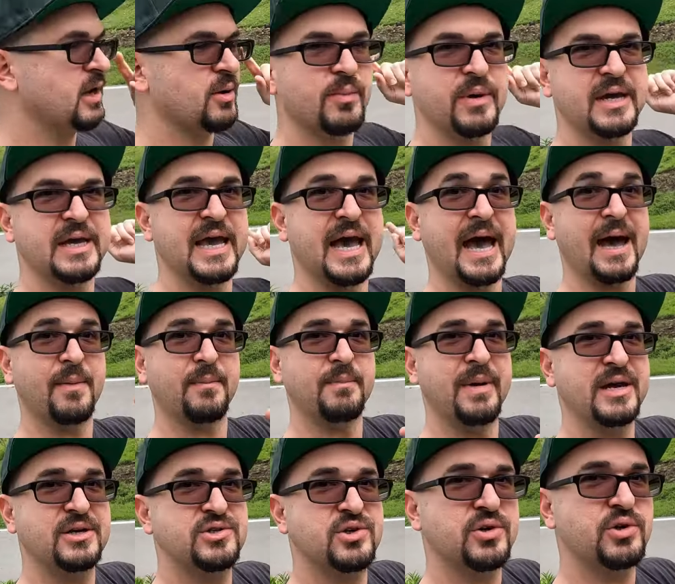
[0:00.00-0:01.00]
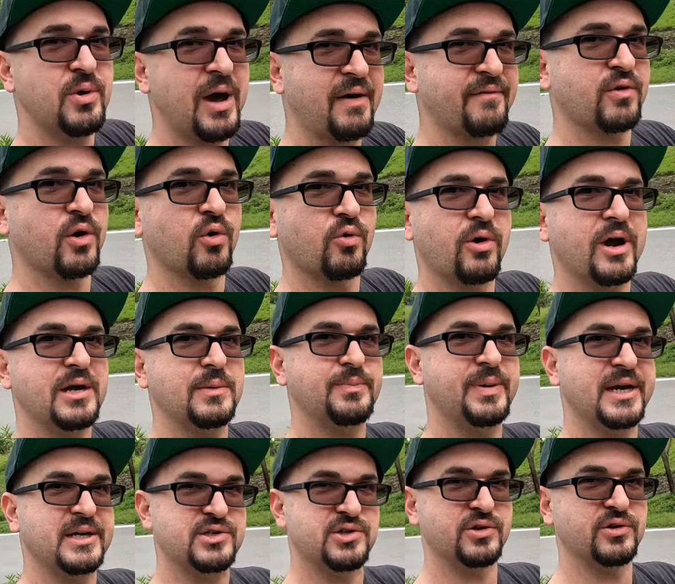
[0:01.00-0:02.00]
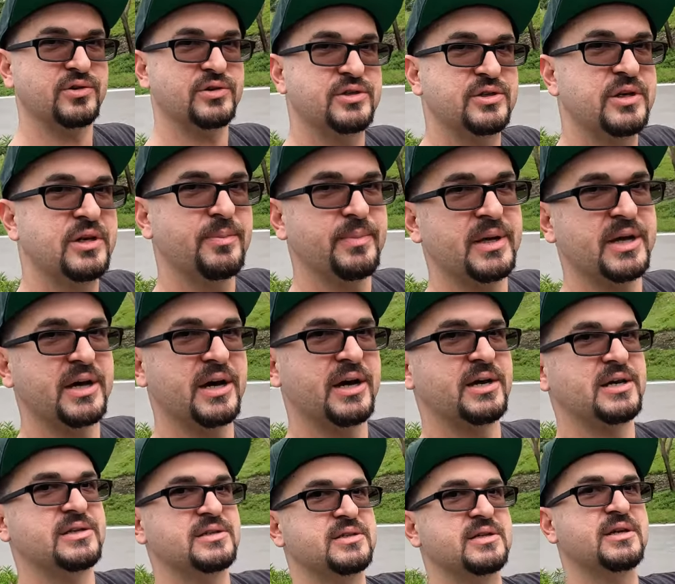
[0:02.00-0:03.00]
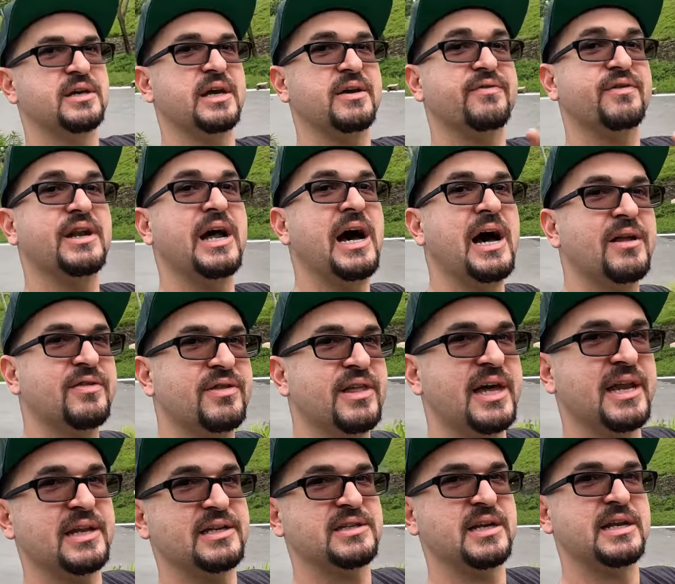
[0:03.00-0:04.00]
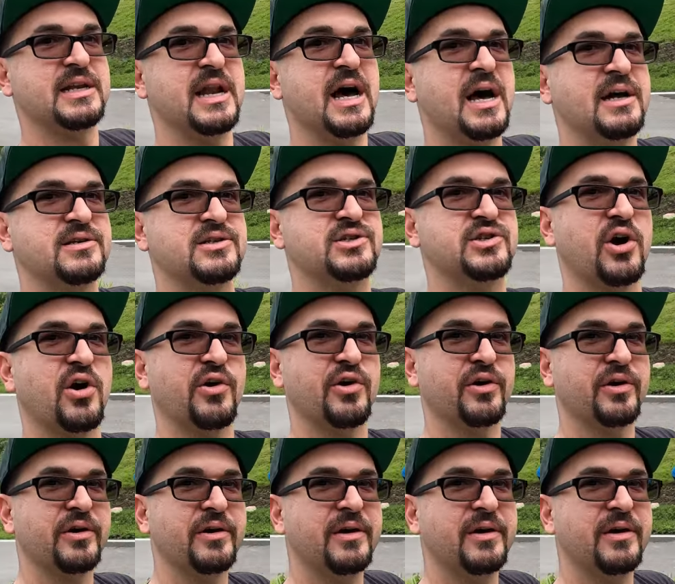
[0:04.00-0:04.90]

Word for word: But yeah, make sure you have great pictures, because if not, then it's a non-starter.